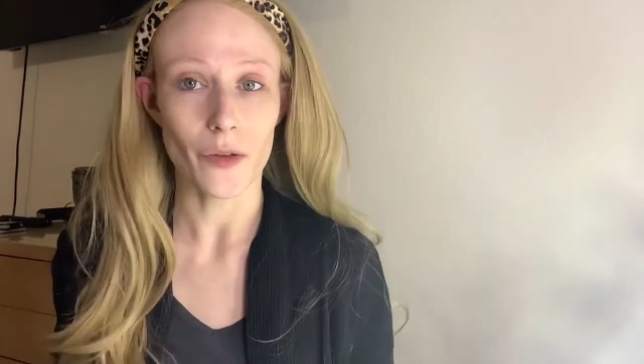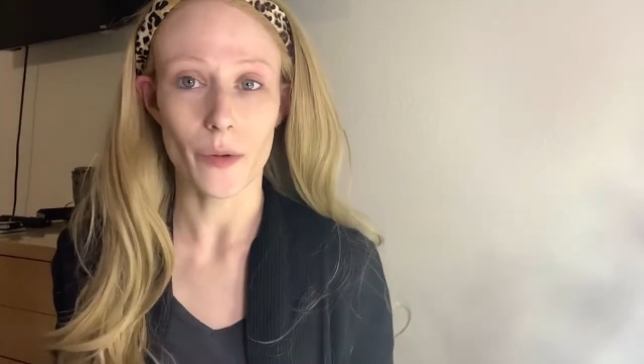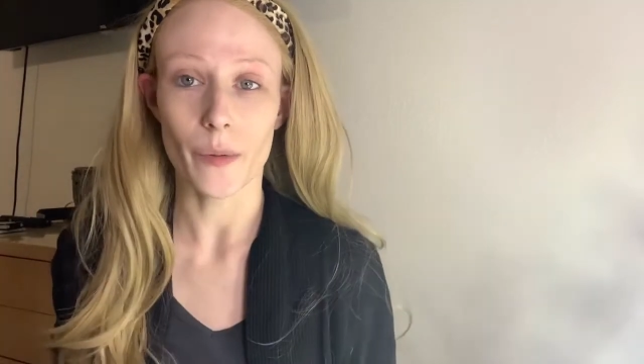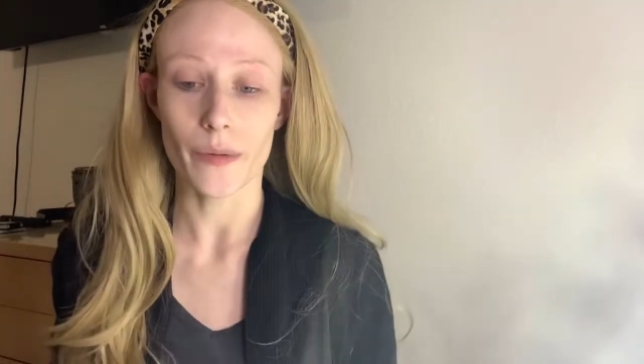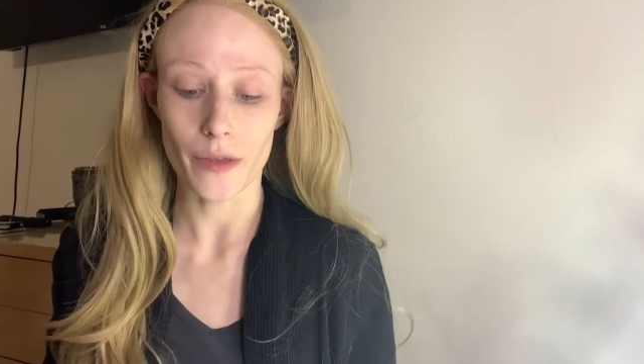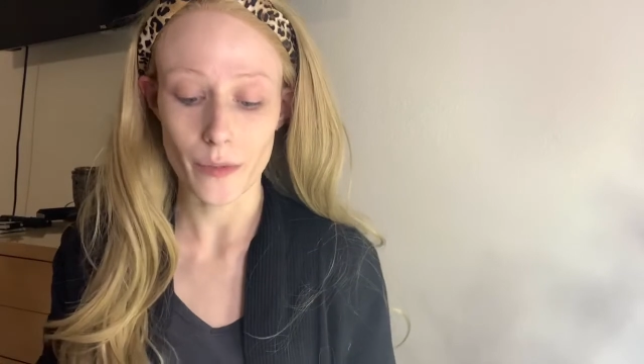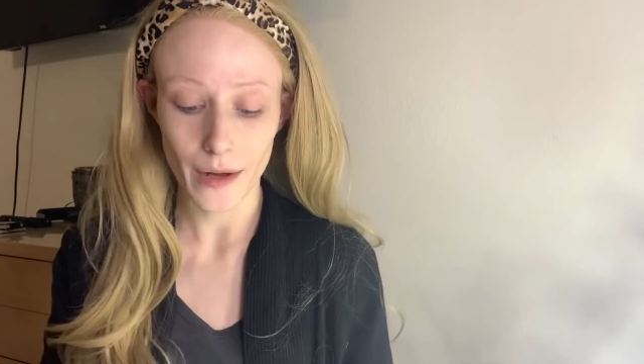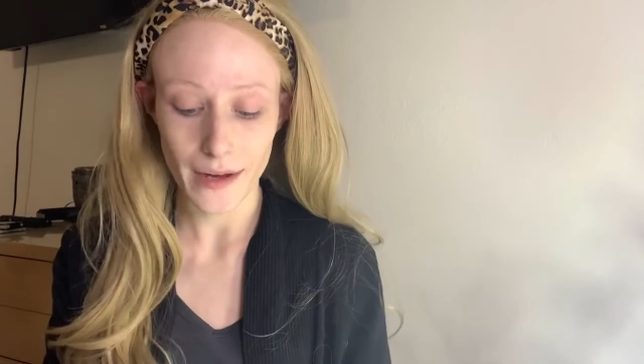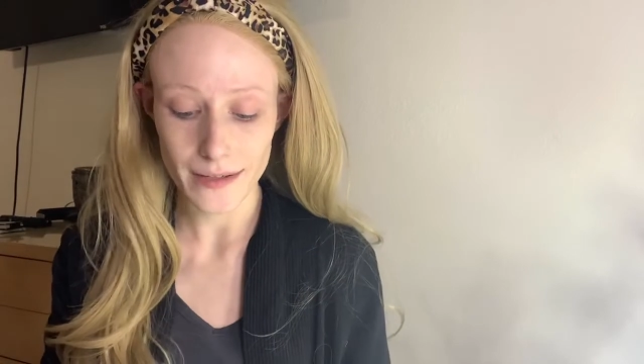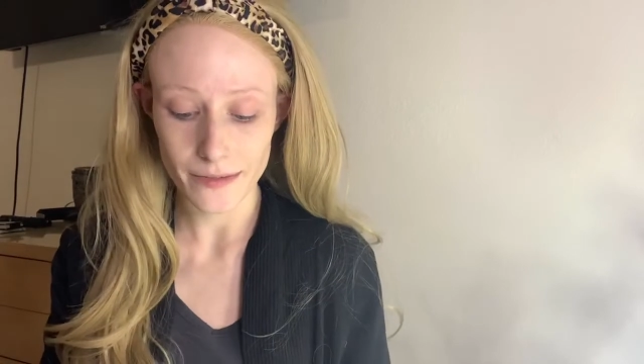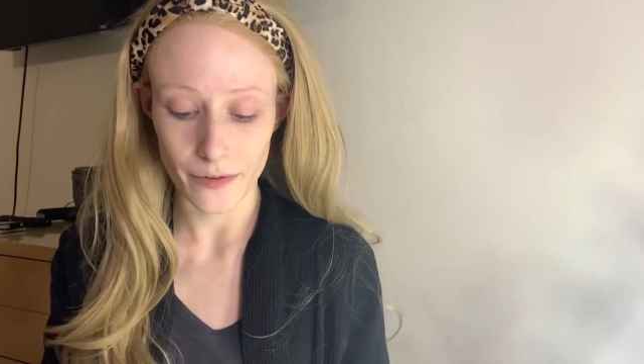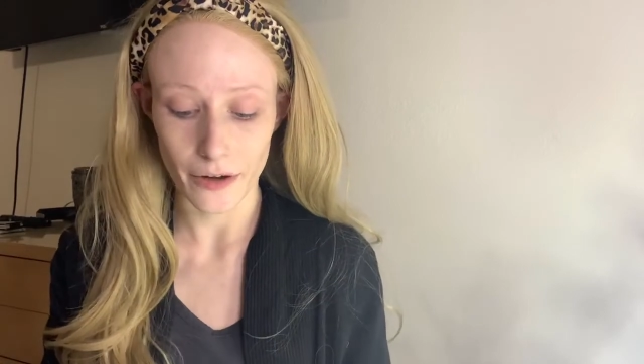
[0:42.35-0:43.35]
it with you
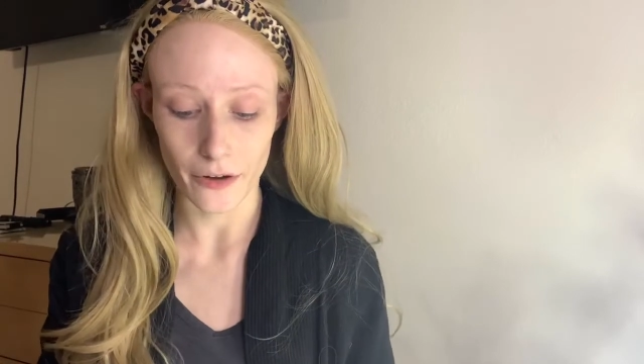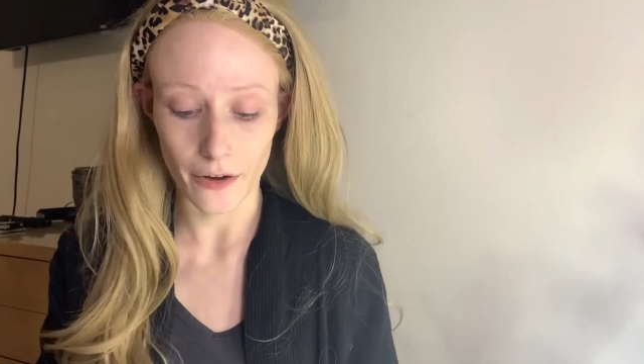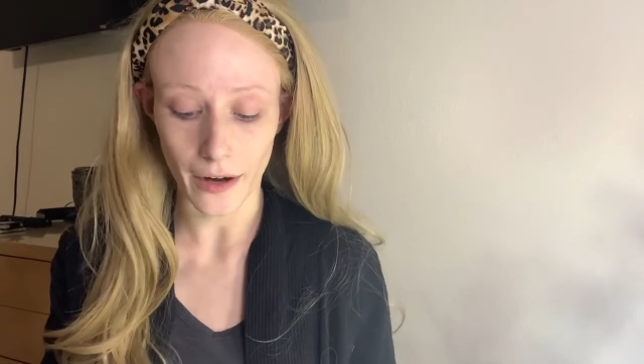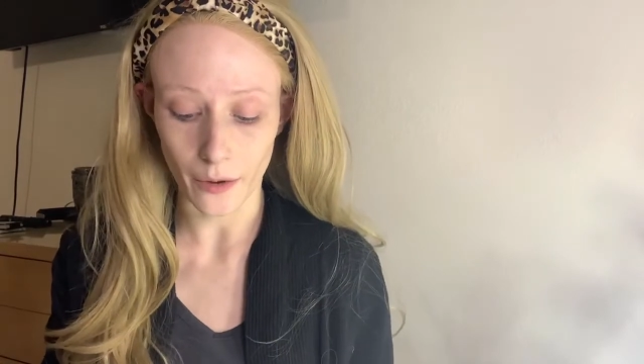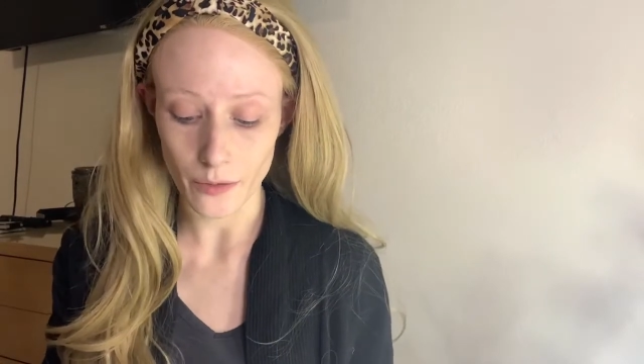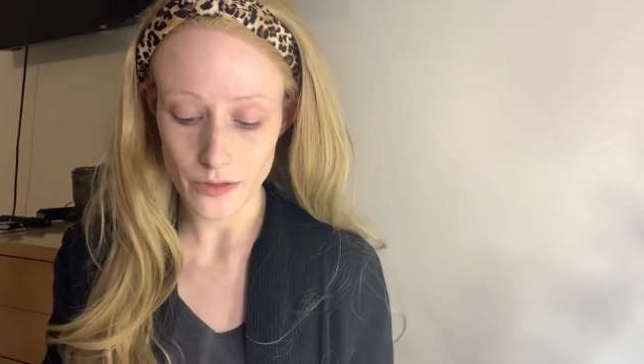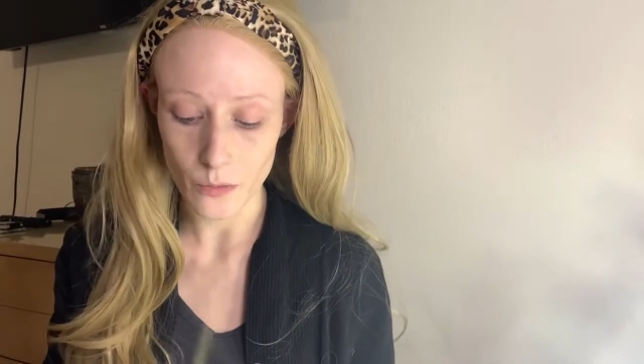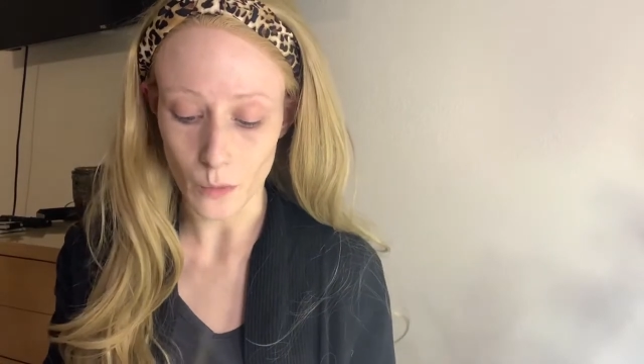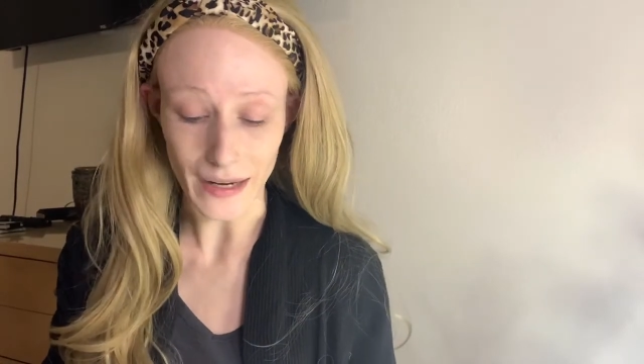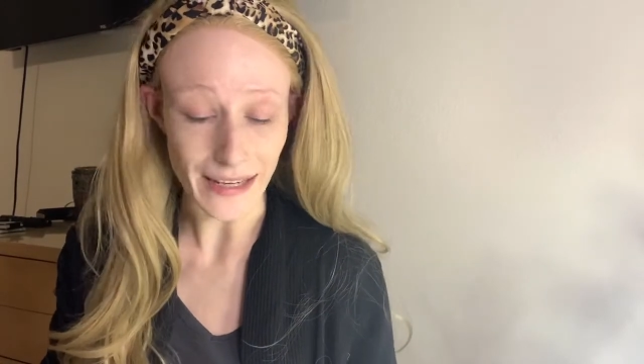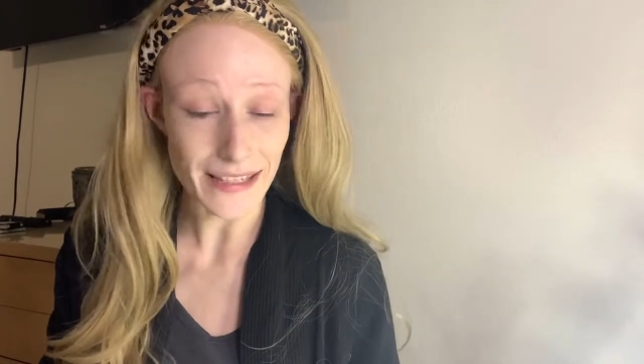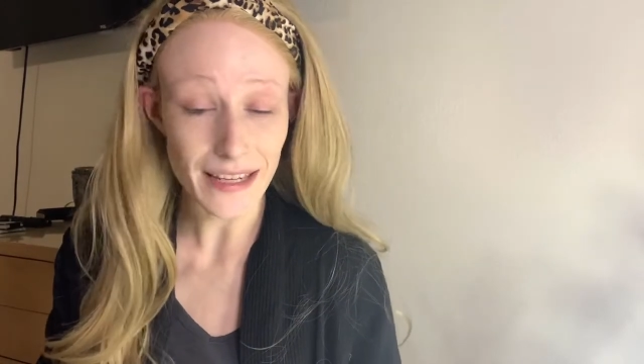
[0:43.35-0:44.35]
guys, figure out
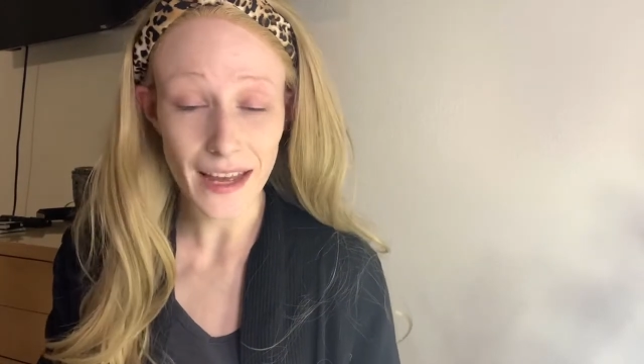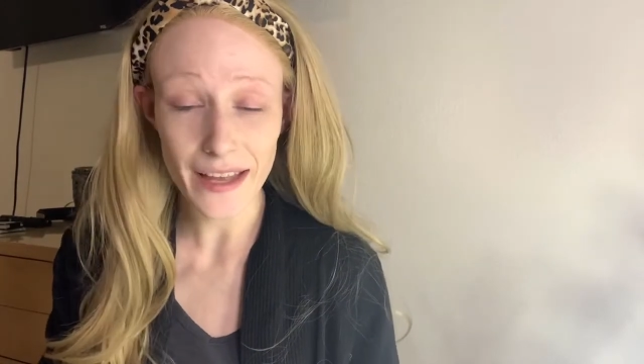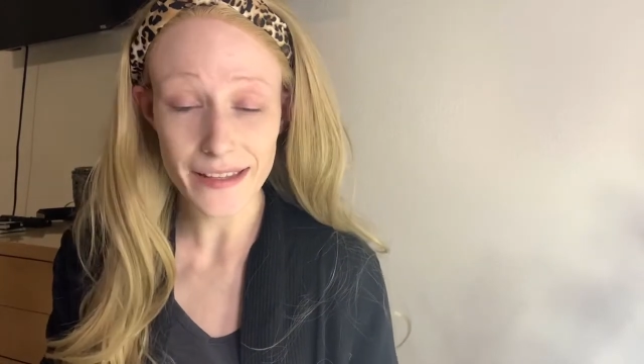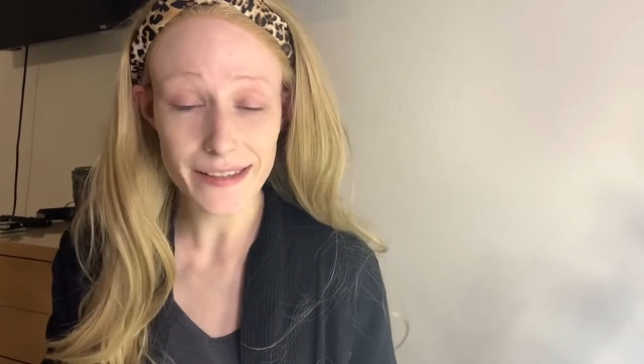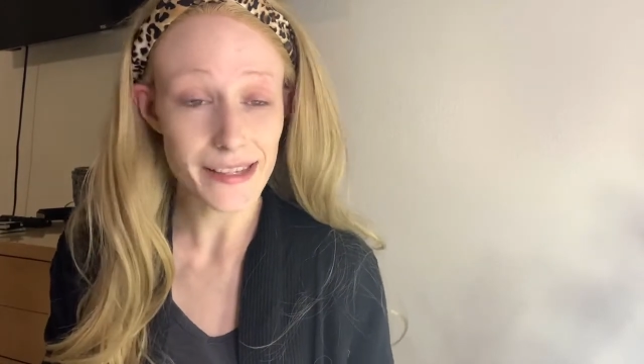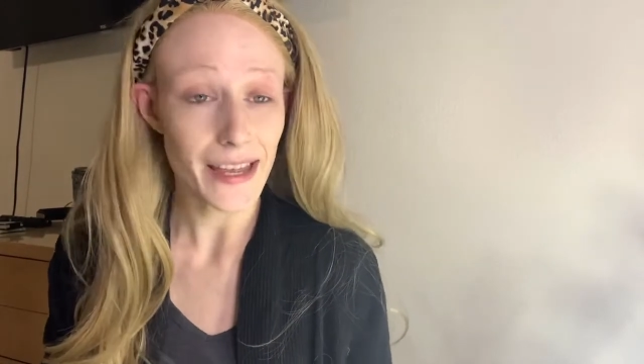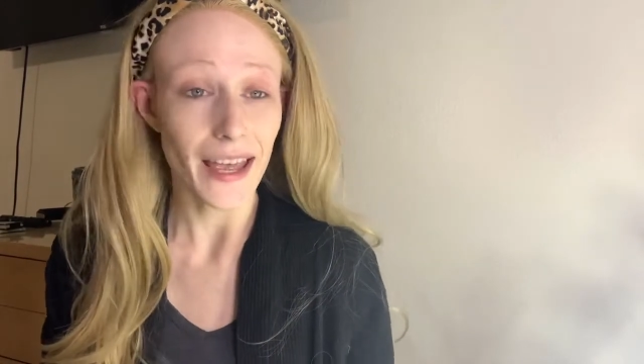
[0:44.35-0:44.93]
what it does.